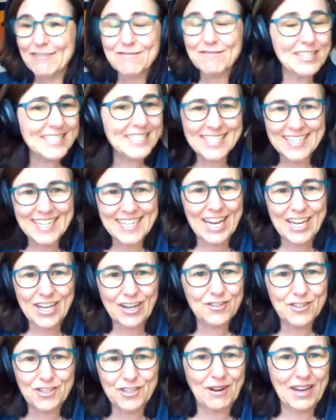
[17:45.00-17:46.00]
every city I
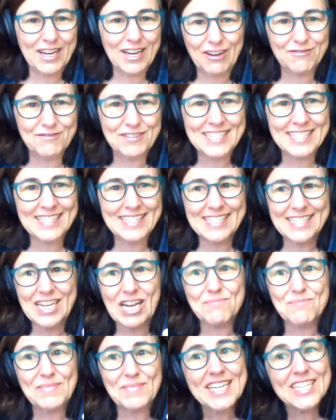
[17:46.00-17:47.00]
go to. I go visit the
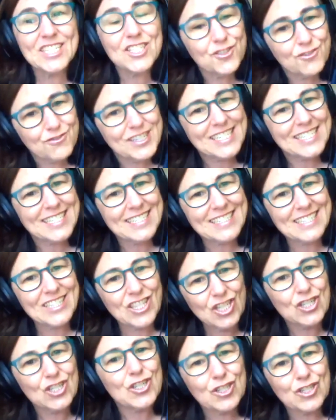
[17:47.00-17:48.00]
dump because you get to
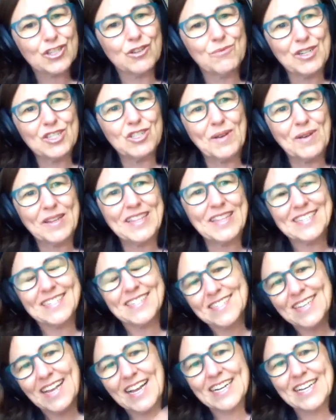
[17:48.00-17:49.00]
learn so much about that
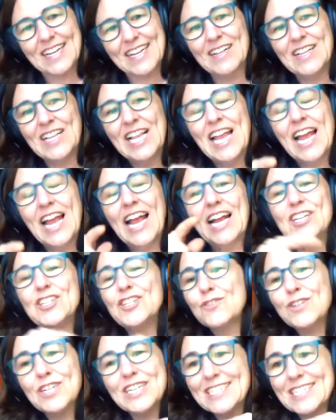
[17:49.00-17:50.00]
society.
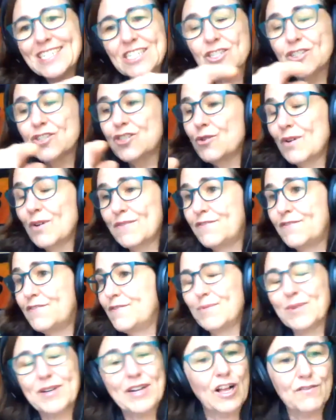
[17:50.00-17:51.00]
And you can just do
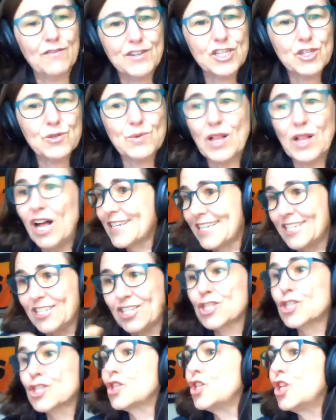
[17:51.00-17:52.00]
we call it visual audit.
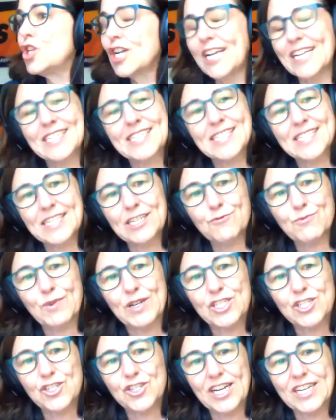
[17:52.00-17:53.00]
Just look and see
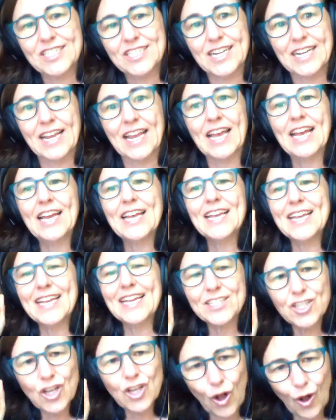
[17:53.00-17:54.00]
what's changing.
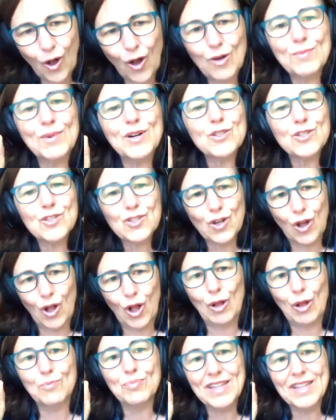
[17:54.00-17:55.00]
It's almost
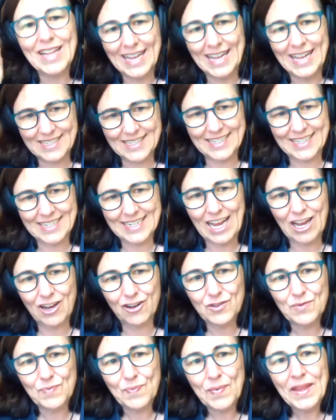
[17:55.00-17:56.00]
all plastic
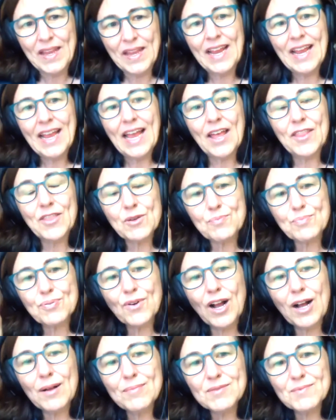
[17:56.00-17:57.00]
now. And the
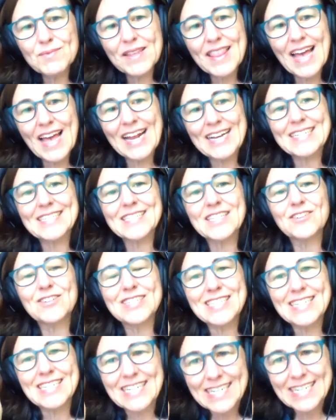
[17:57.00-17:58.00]
problem with that is
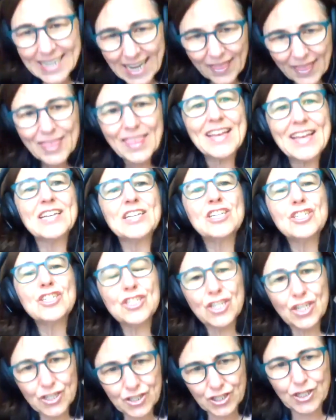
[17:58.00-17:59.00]
there's nothing
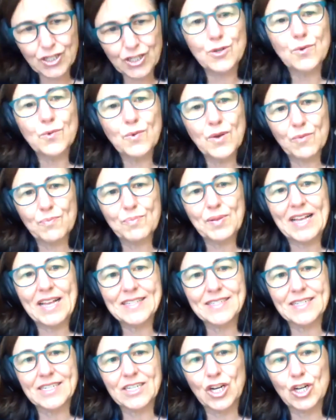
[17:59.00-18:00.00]
to do with
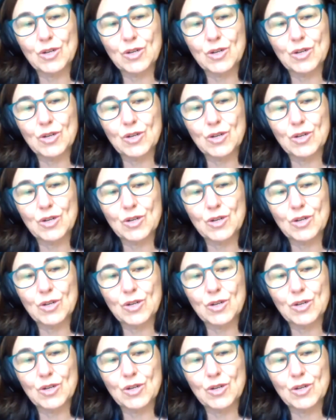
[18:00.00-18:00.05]
plastic